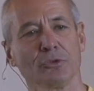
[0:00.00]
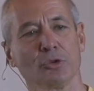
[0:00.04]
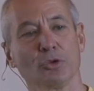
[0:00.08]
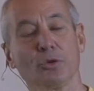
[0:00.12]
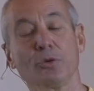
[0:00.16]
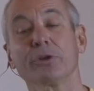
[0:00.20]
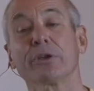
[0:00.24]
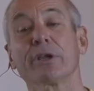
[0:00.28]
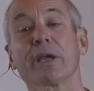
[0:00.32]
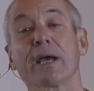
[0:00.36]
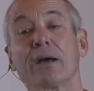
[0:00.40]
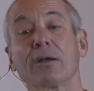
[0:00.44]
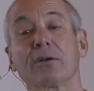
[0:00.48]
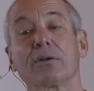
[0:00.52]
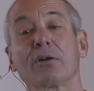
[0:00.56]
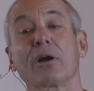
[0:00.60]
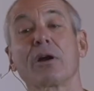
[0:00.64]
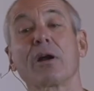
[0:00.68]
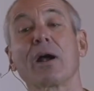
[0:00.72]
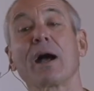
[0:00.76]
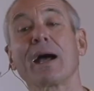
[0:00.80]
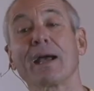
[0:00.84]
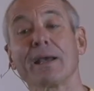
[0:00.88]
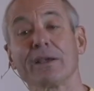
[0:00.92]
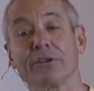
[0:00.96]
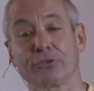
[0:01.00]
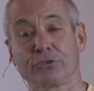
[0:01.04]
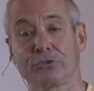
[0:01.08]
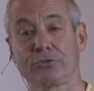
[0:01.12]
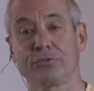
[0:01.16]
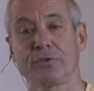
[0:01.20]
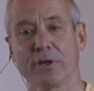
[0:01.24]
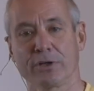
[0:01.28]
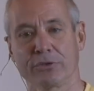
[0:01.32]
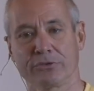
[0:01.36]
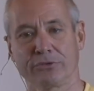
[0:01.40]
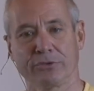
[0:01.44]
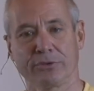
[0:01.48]
to encounter our highest
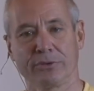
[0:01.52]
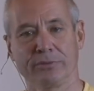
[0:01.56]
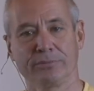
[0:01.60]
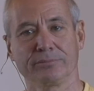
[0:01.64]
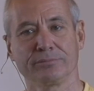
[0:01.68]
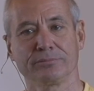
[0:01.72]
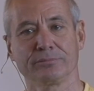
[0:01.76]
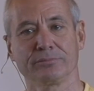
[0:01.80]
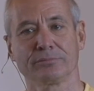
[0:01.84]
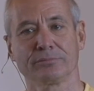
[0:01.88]
function